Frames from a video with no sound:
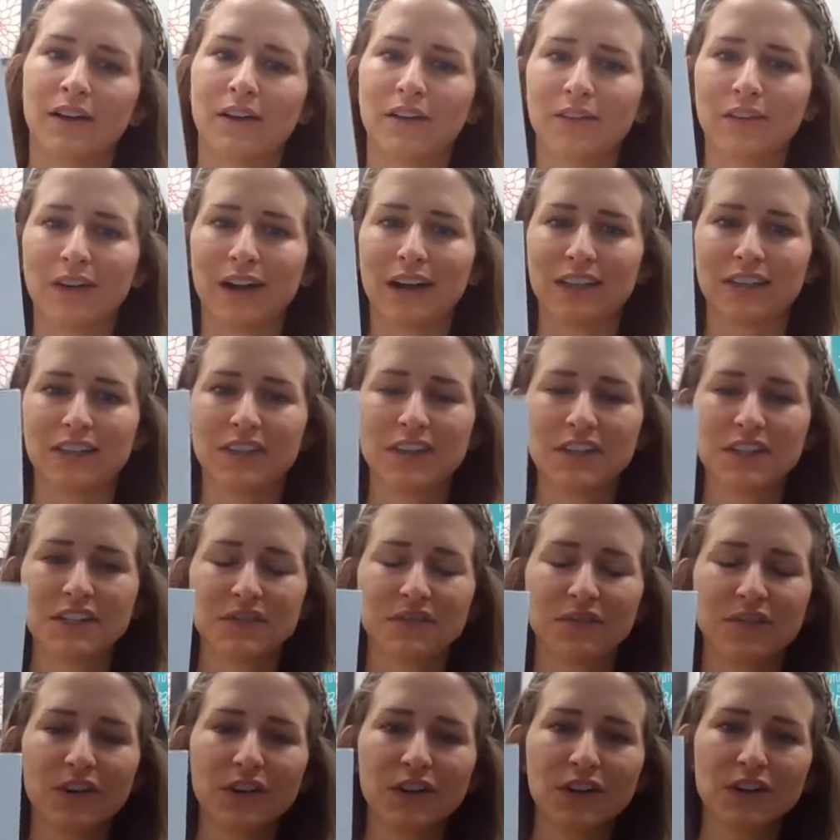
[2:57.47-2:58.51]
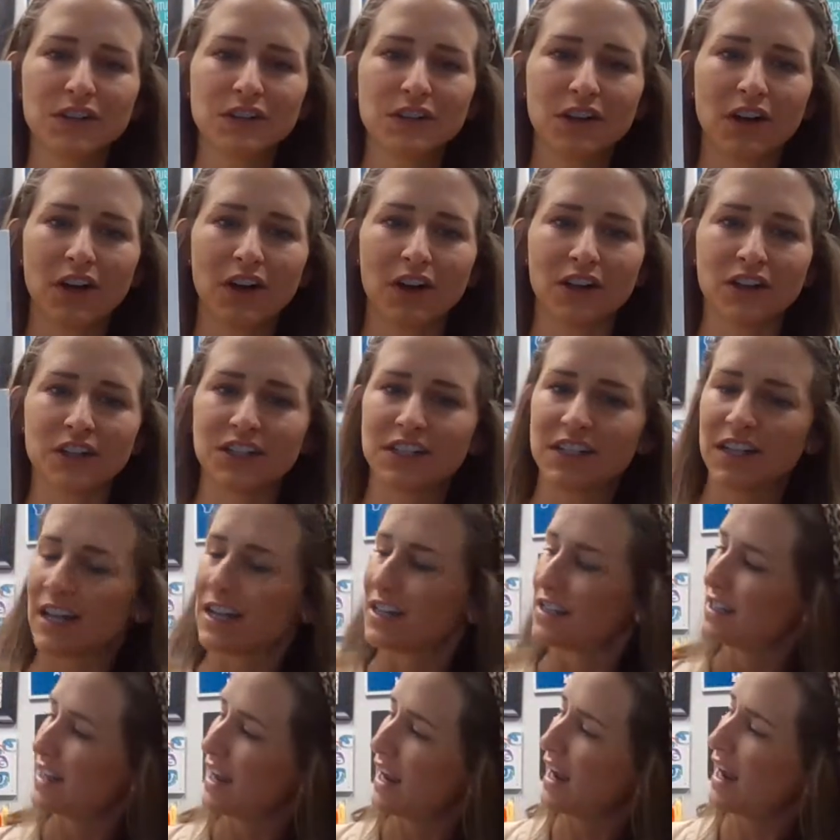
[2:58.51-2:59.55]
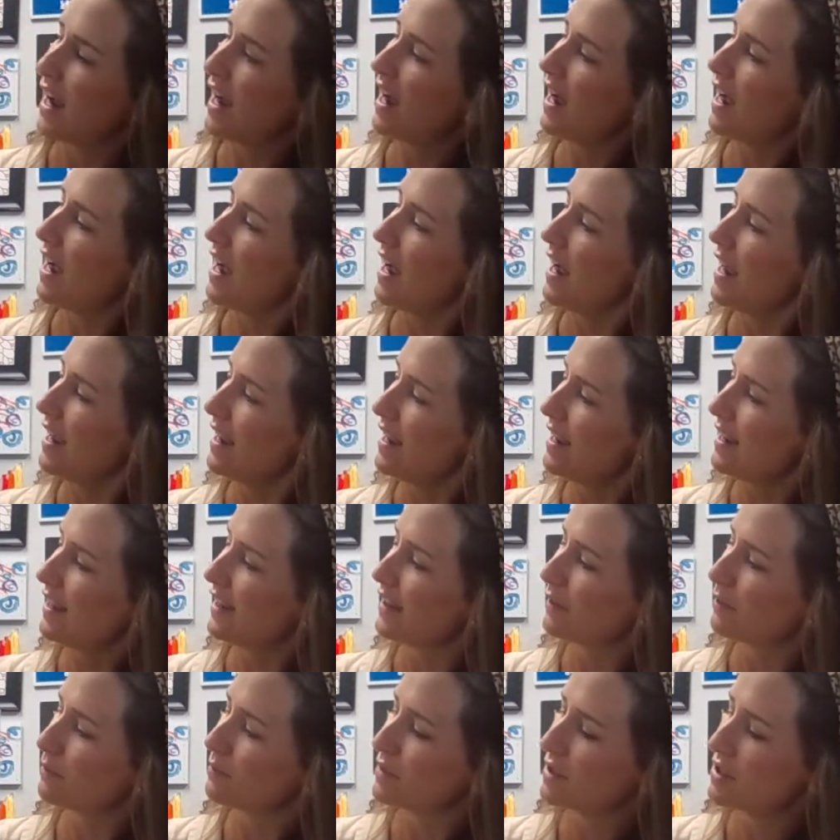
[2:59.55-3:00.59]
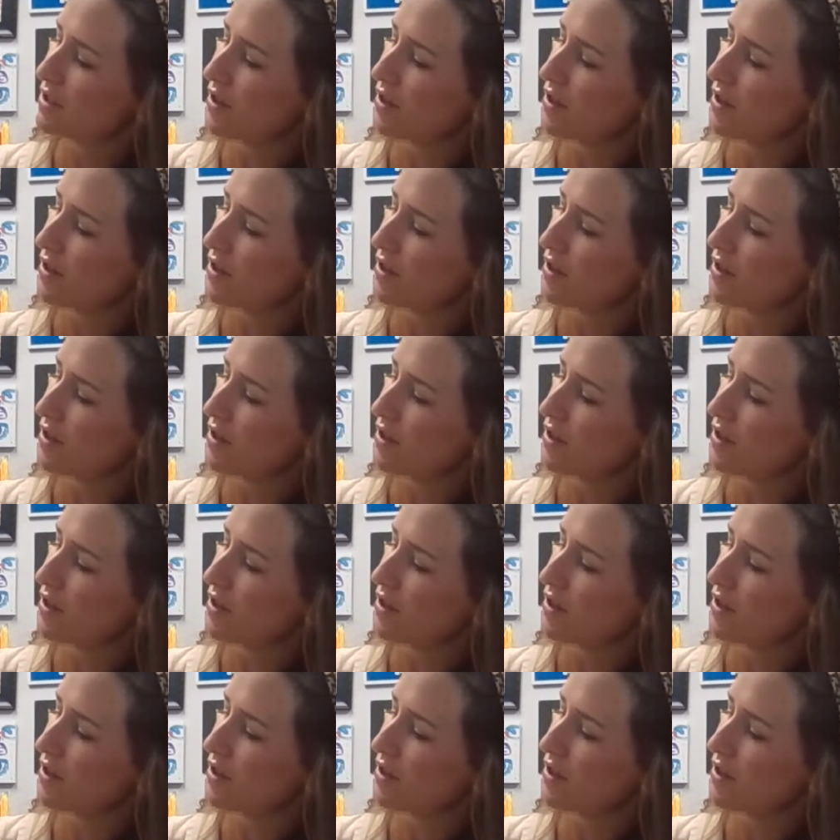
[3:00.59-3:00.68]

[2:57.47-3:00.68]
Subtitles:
All right, this first card says, I am